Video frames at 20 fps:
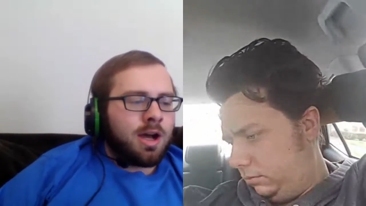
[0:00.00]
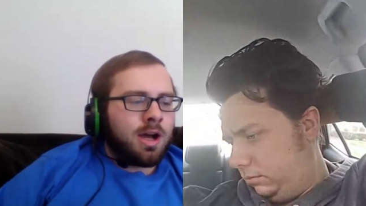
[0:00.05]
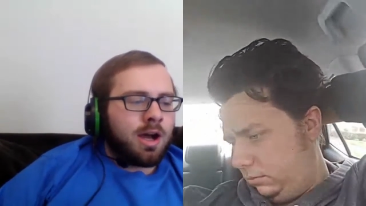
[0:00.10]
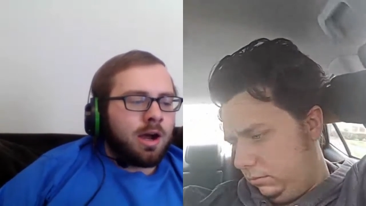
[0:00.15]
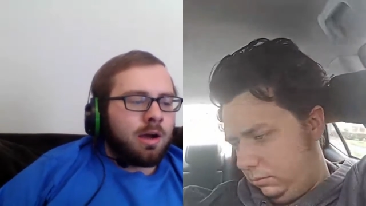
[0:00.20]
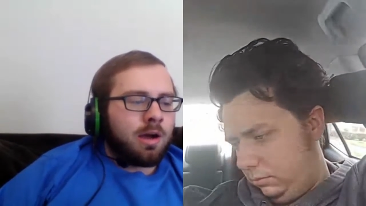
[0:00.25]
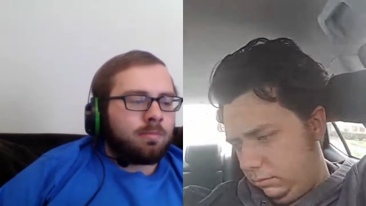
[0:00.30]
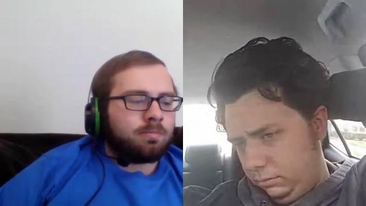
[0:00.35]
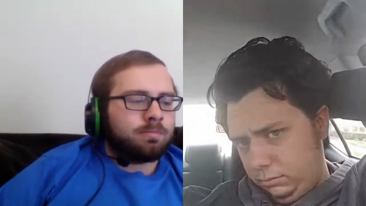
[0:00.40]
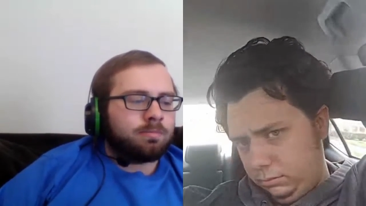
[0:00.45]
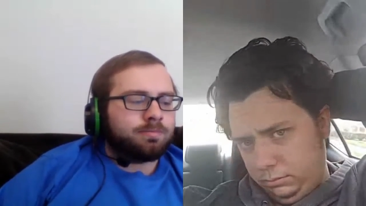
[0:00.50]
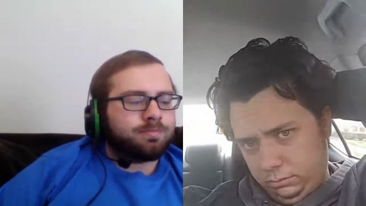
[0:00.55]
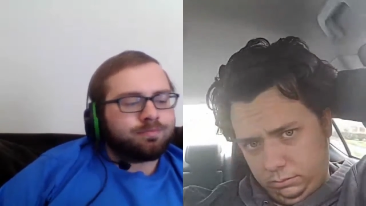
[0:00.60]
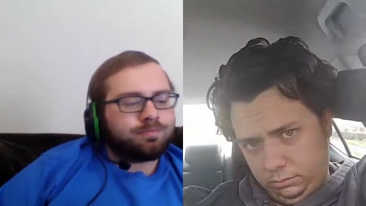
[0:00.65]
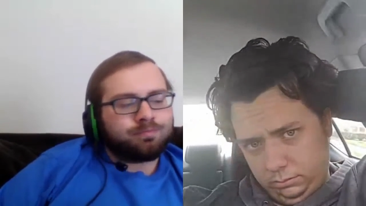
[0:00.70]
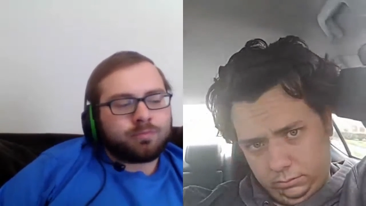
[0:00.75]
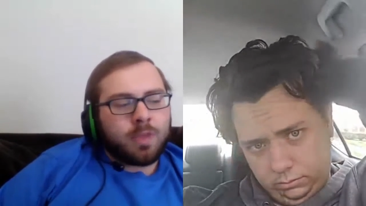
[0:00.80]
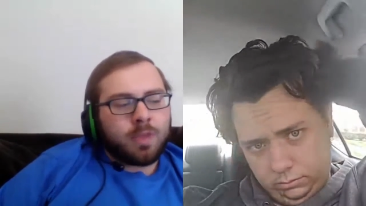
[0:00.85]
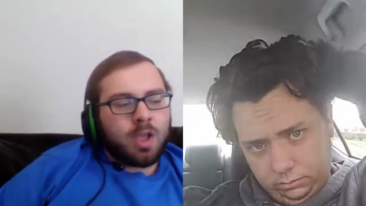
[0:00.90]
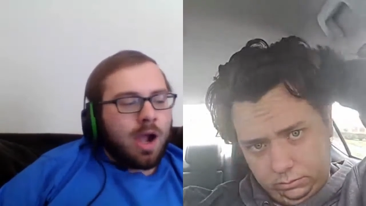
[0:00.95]
Speaker 1: Um,
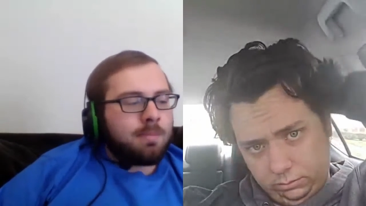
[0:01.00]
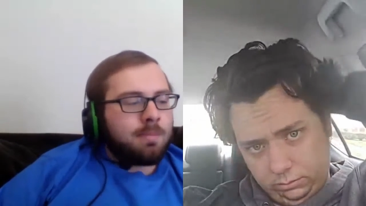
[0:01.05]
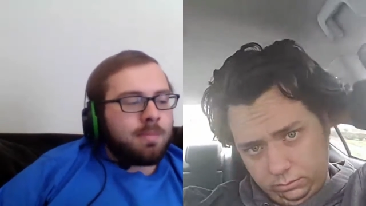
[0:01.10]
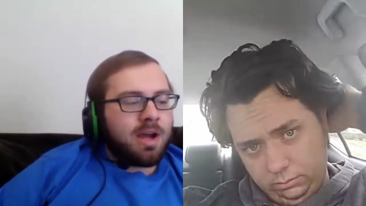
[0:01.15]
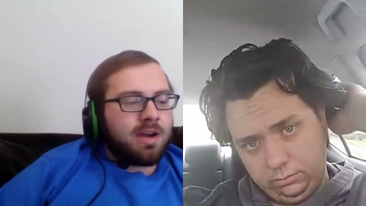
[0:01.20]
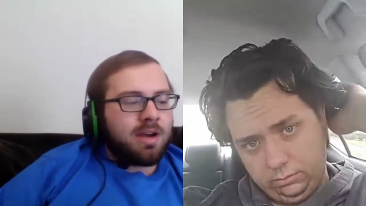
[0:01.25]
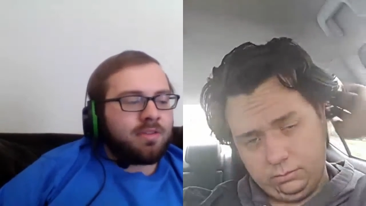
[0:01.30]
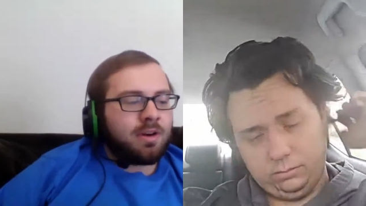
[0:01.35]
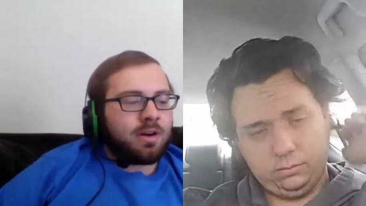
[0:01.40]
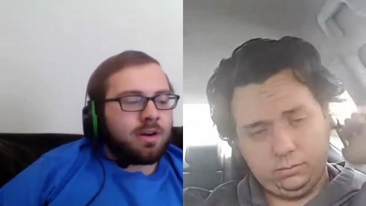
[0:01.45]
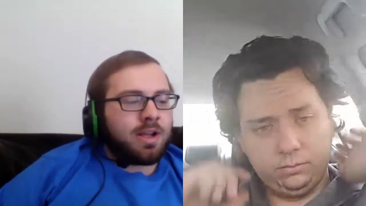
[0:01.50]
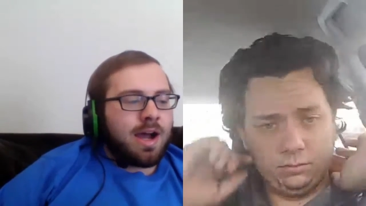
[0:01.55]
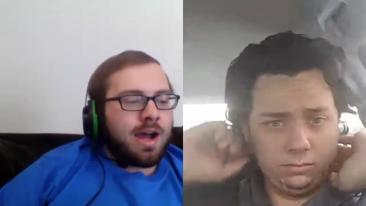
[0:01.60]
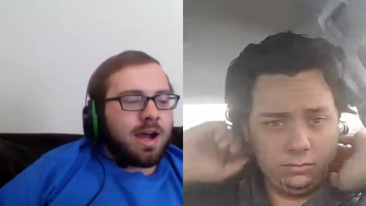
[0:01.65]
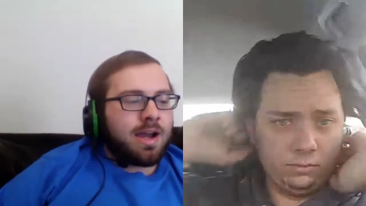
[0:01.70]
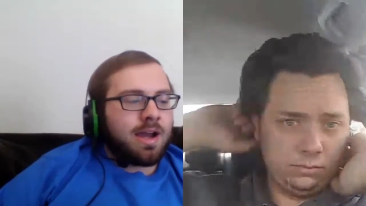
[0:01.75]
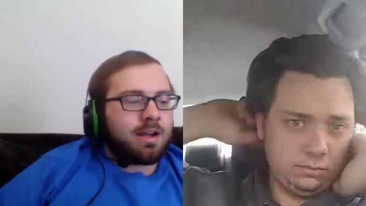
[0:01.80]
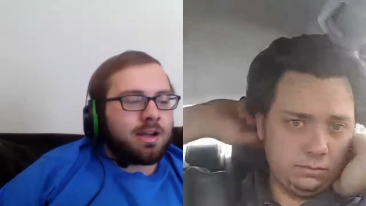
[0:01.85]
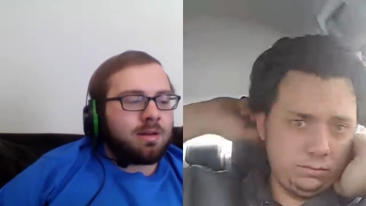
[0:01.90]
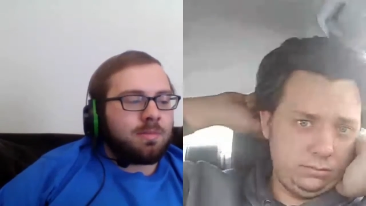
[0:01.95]
yeah, I'm not very
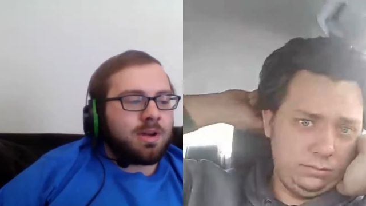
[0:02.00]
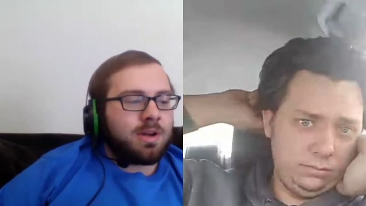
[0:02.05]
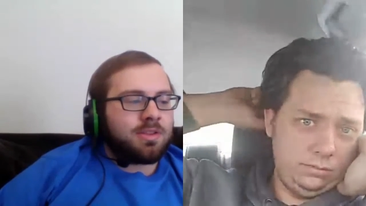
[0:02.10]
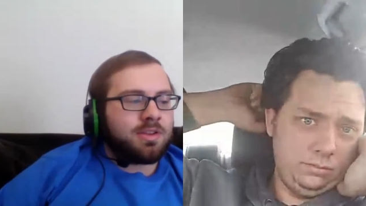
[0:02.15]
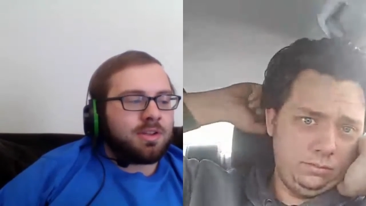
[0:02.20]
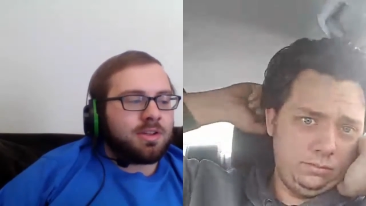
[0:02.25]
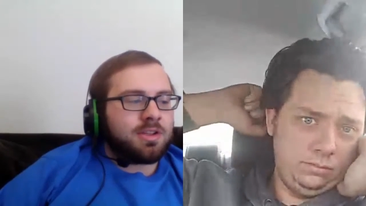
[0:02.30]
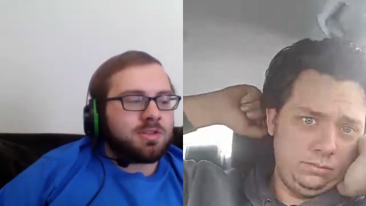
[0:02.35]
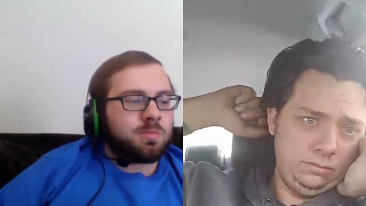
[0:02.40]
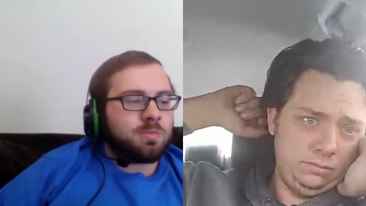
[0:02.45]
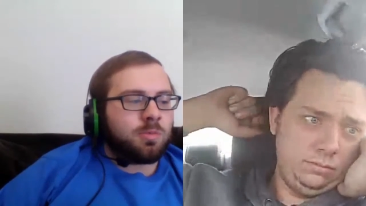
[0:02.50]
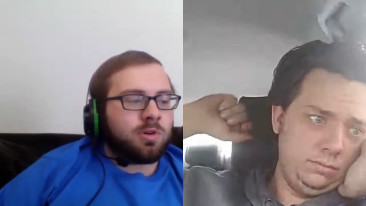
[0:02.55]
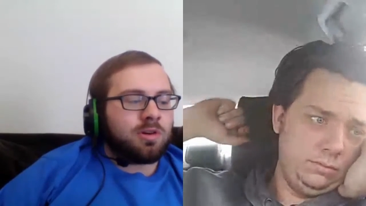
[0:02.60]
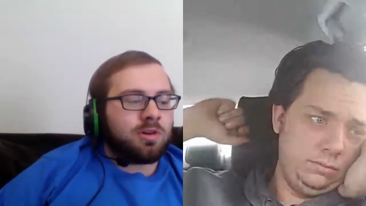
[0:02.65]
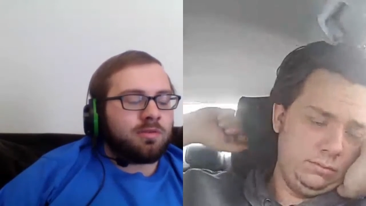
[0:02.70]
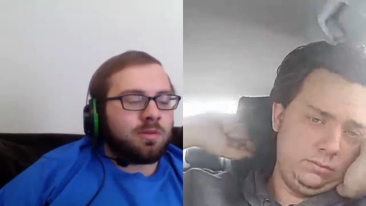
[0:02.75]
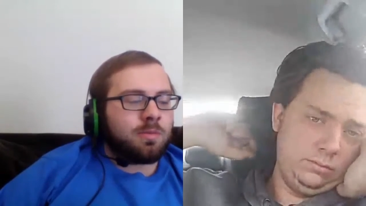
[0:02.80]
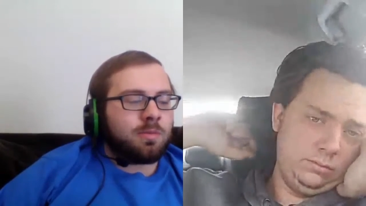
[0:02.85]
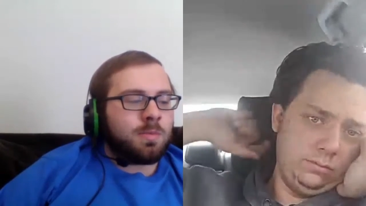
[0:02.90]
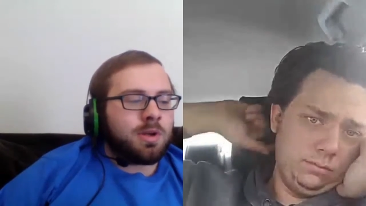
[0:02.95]
high on him. I think he's
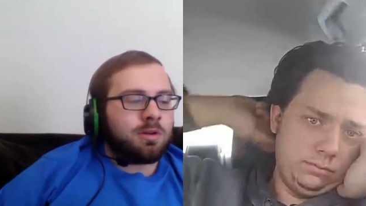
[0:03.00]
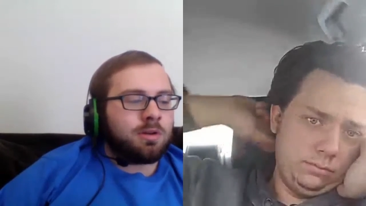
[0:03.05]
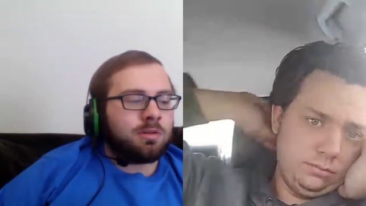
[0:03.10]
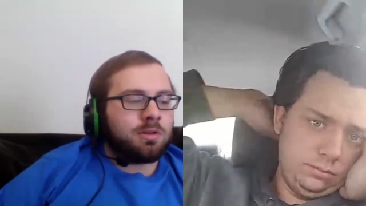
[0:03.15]
more of a